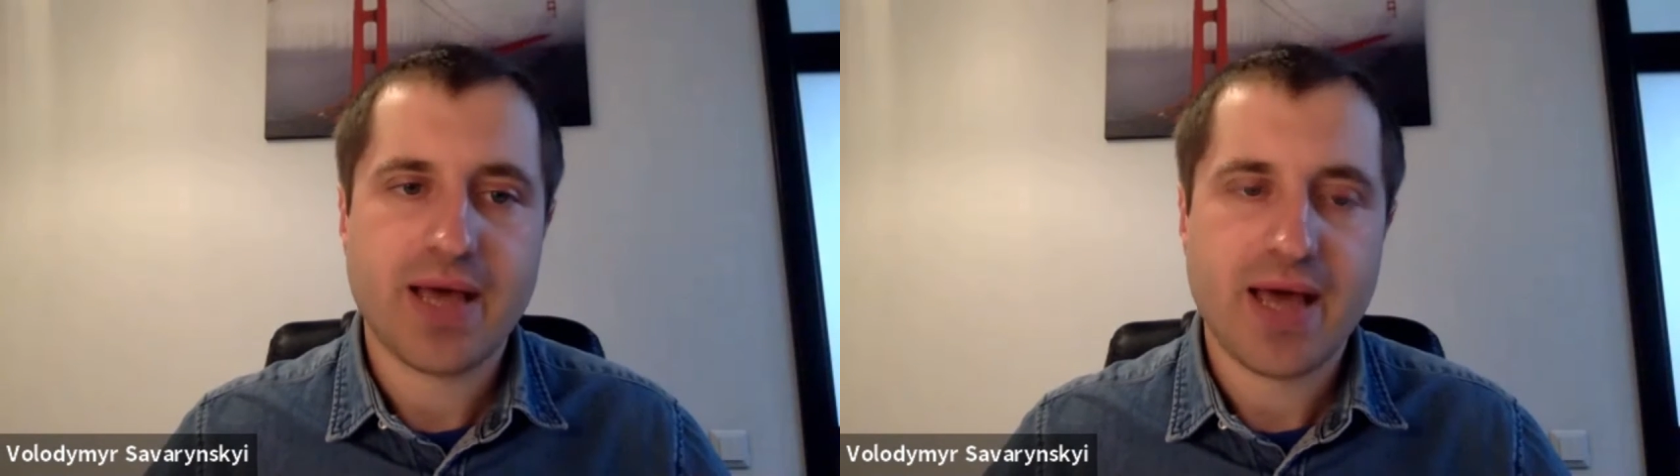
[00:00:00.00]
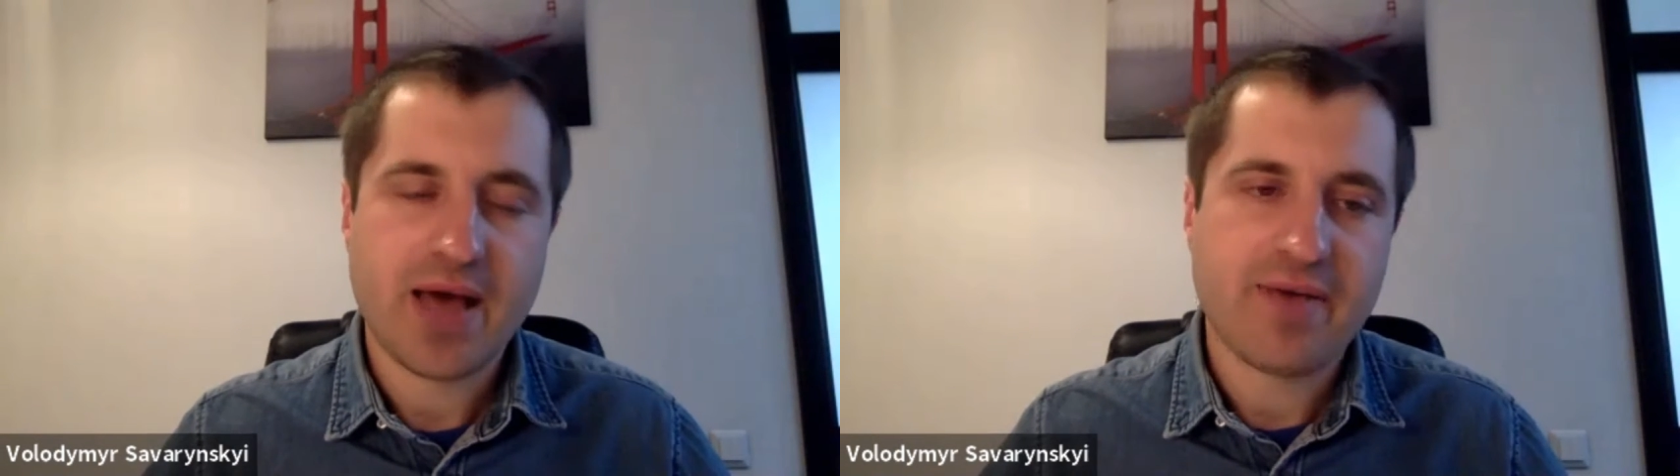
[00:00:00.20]

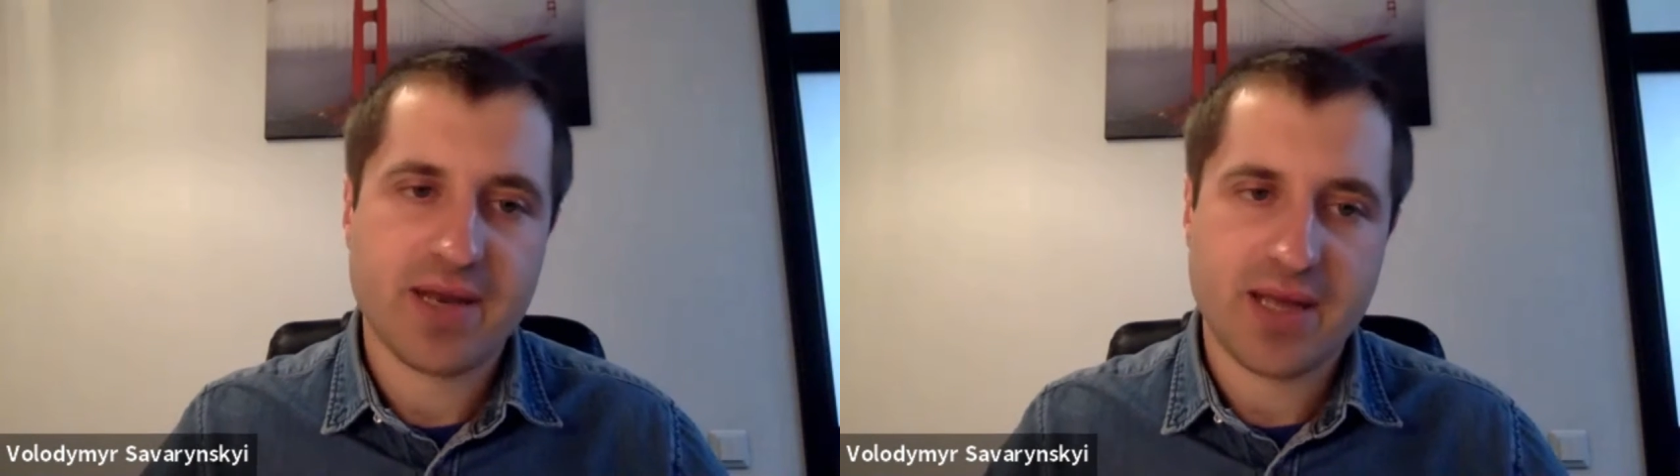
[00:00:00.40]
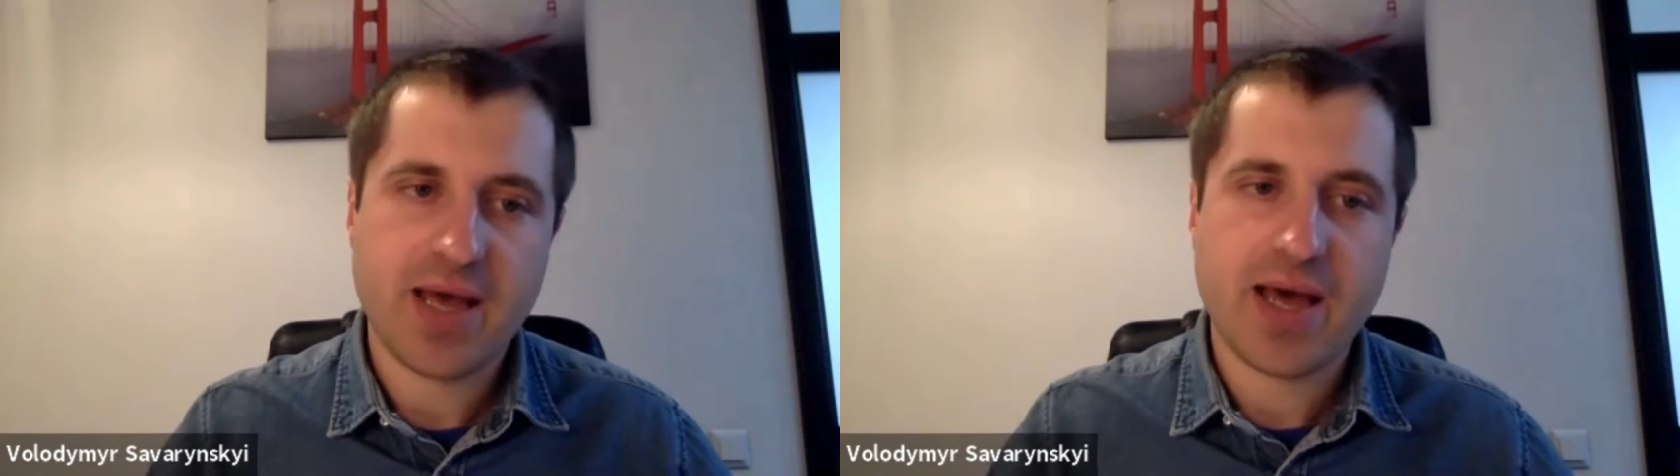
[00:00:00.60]
have
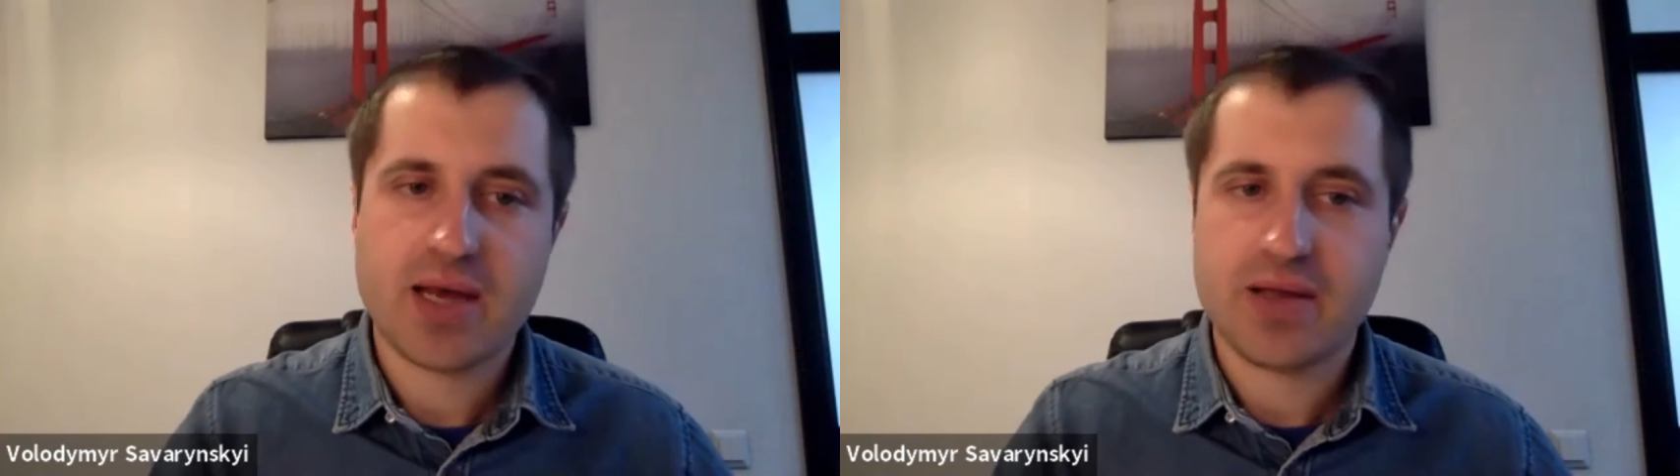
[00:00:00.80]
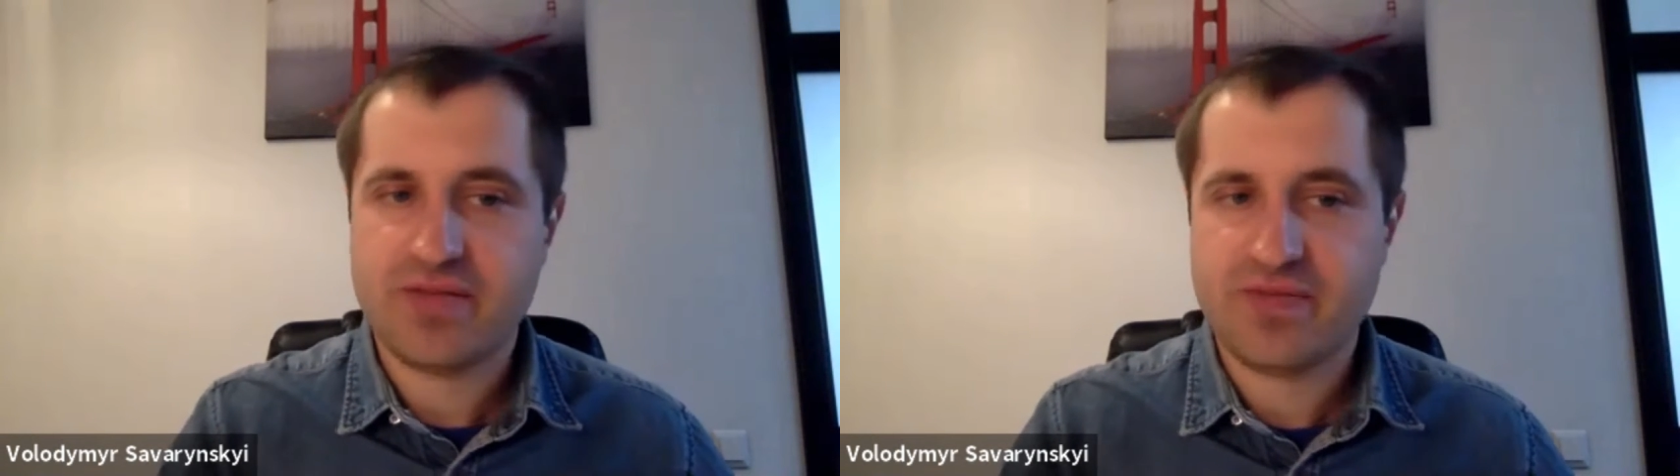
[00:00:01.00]
and
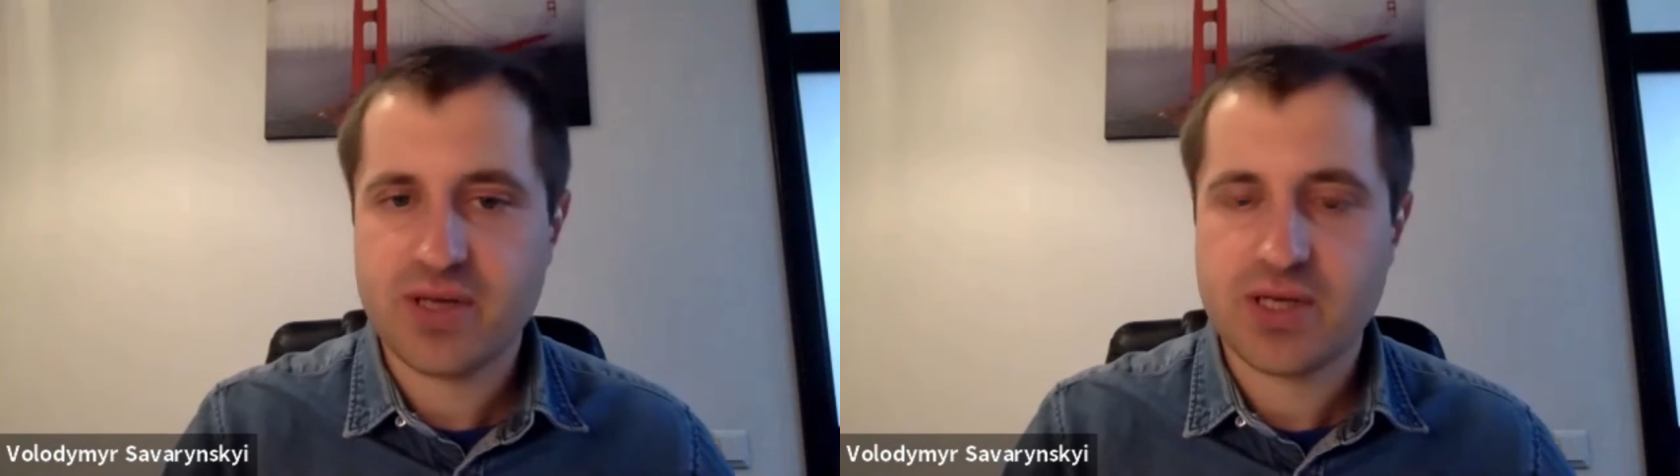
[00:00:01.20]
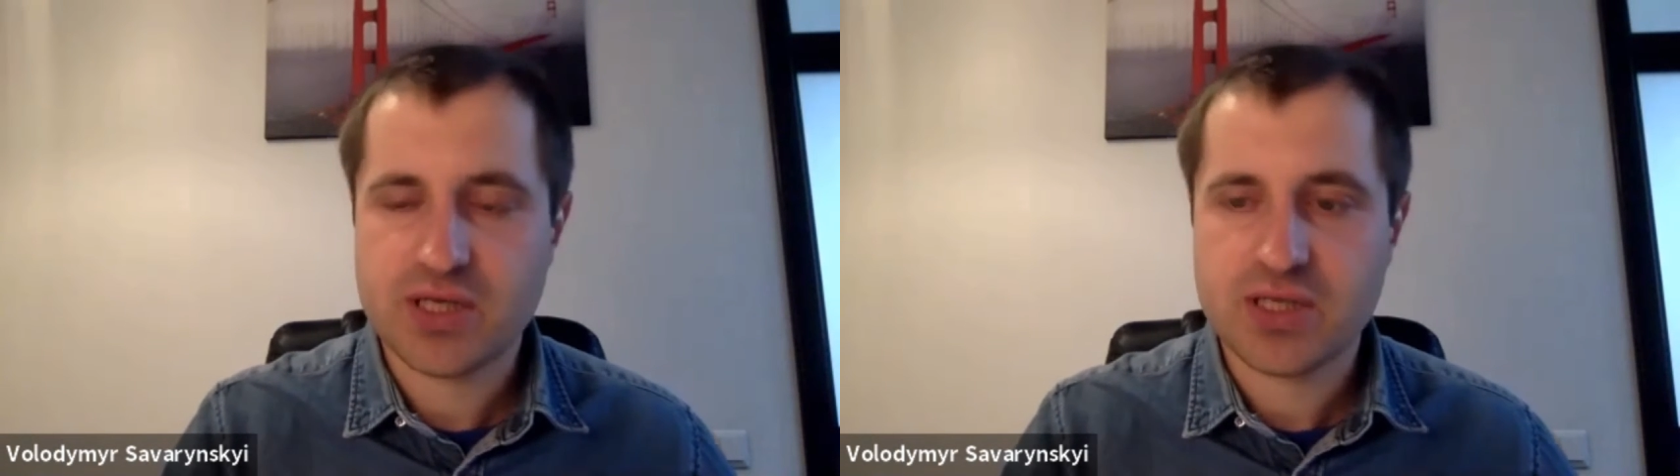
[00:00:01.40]
had and
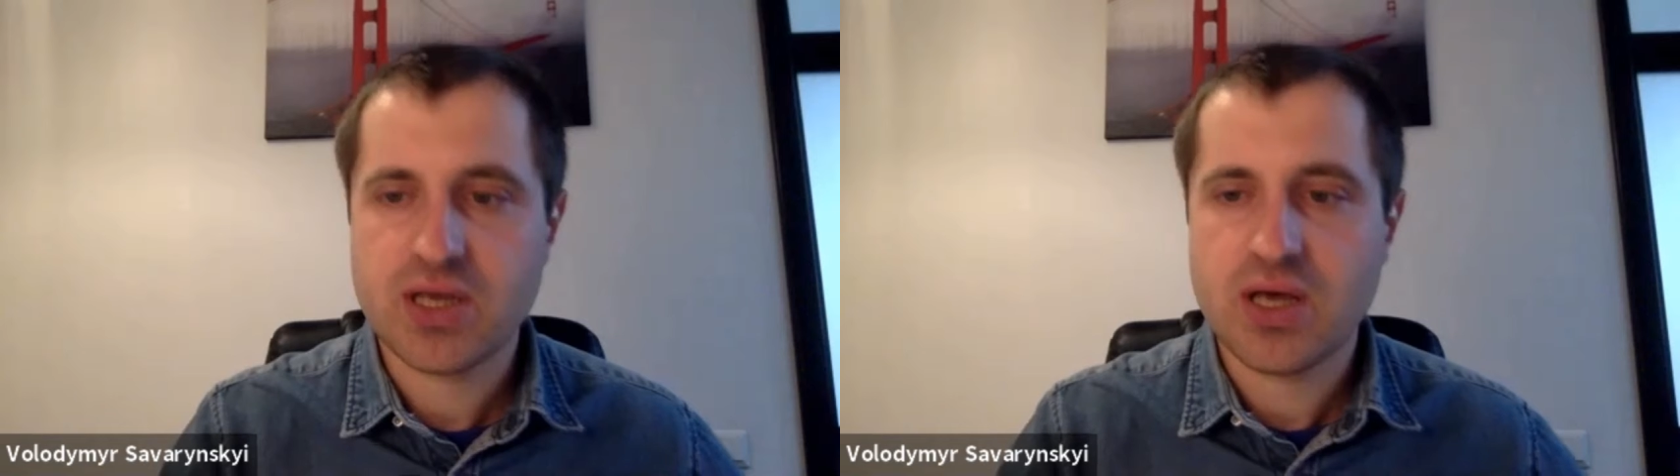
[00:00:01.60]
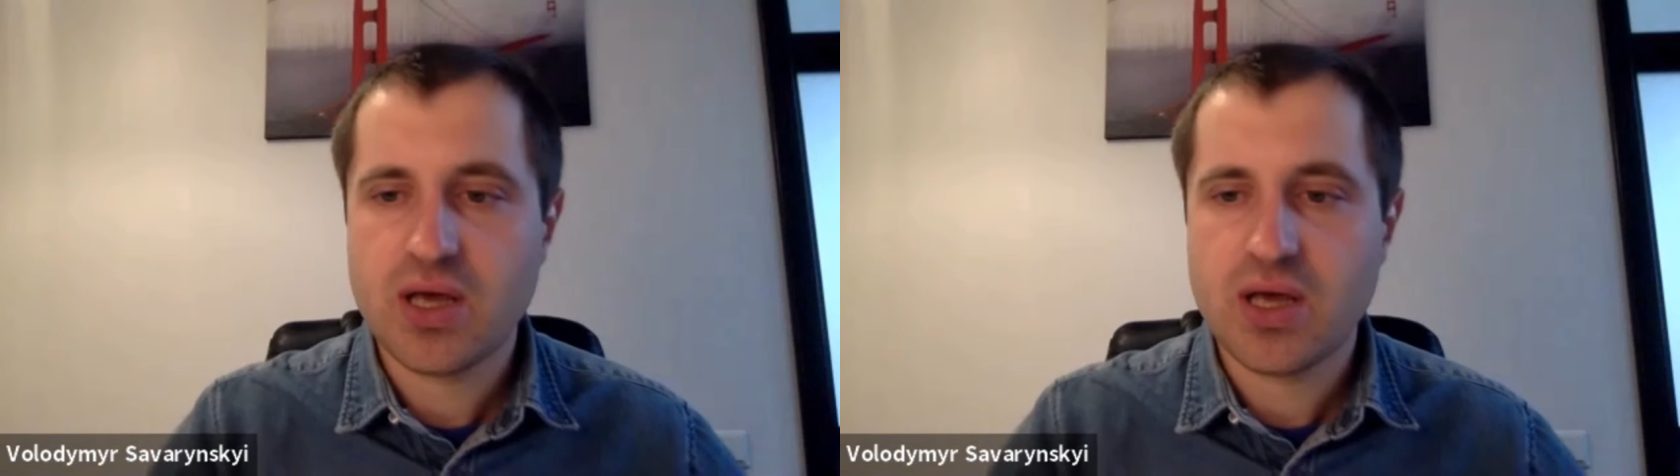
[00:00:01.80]
finished